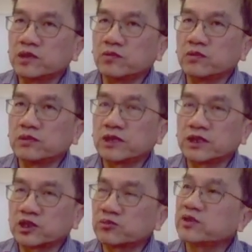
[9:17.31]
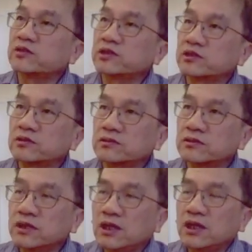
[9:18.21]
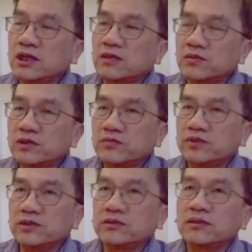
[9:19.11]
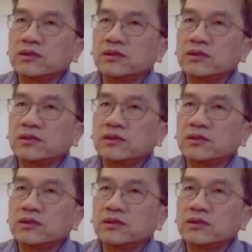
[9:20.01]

reward and spiritual well-being.